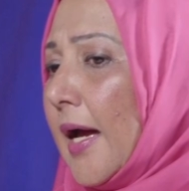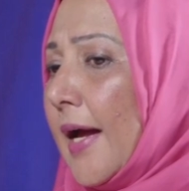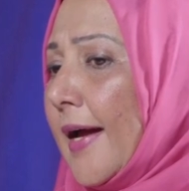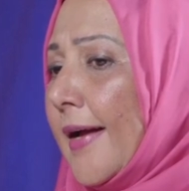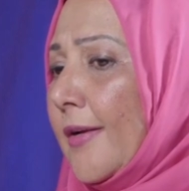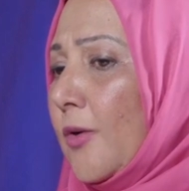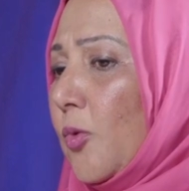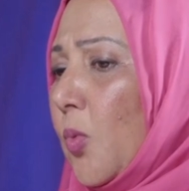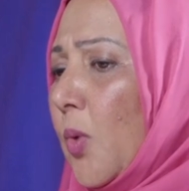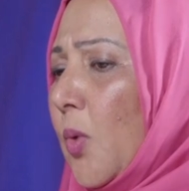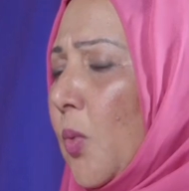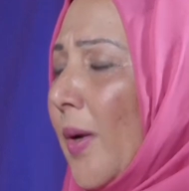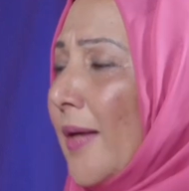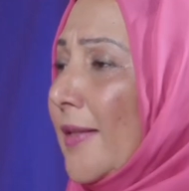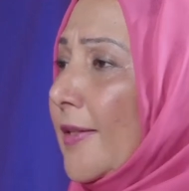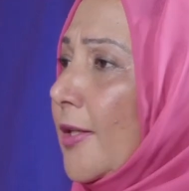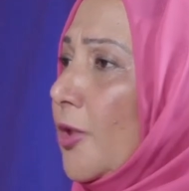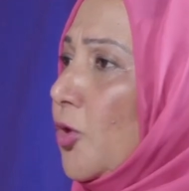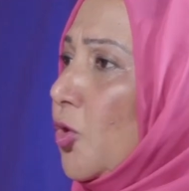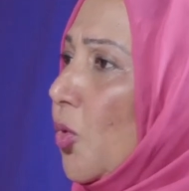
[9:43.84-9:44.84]
And we're
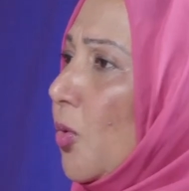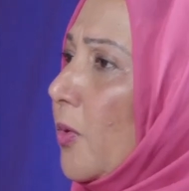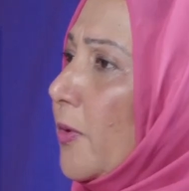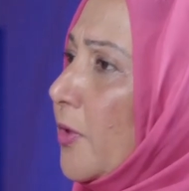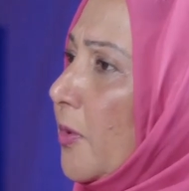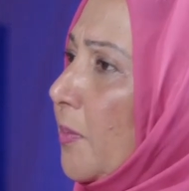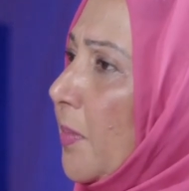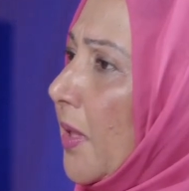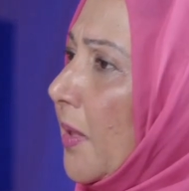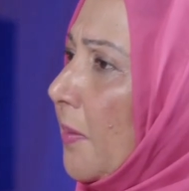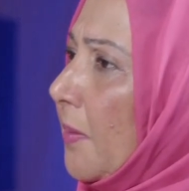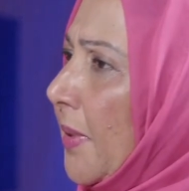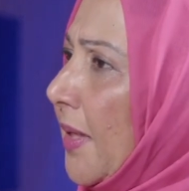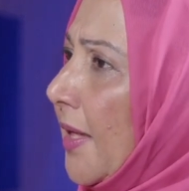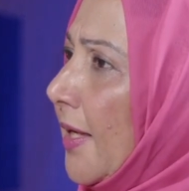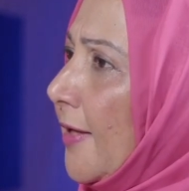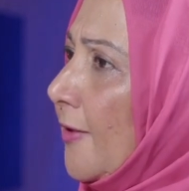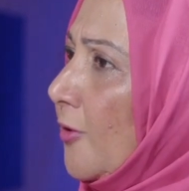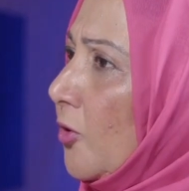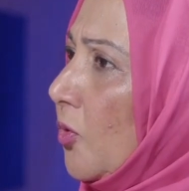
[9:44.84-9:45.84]
wanting to also be
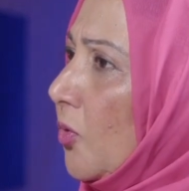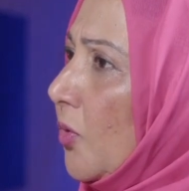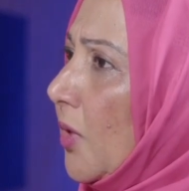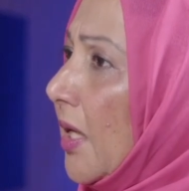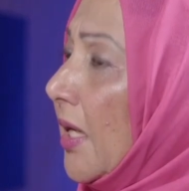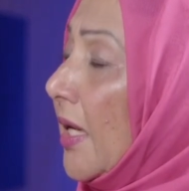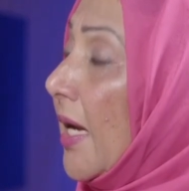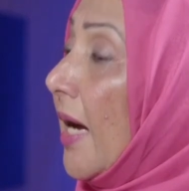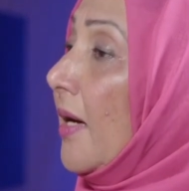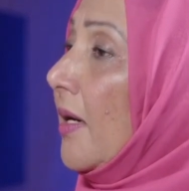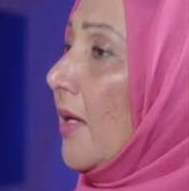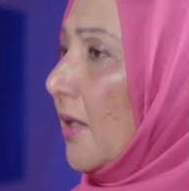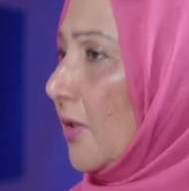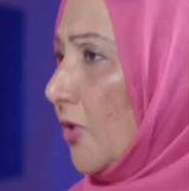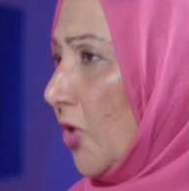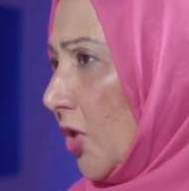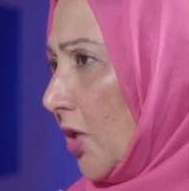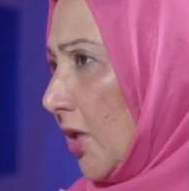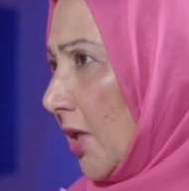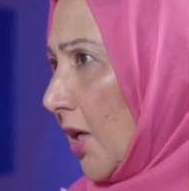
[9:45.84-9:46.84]
appealing to the younger
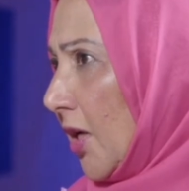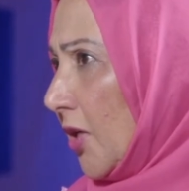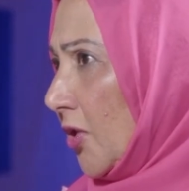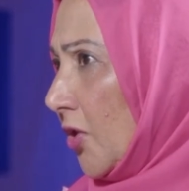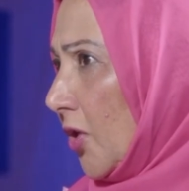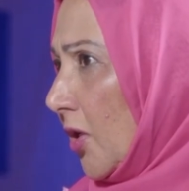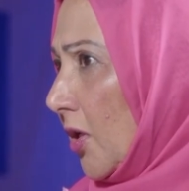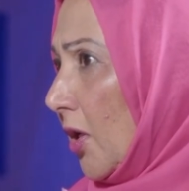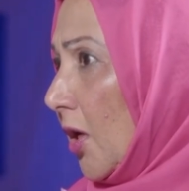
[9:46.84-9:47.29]
generation.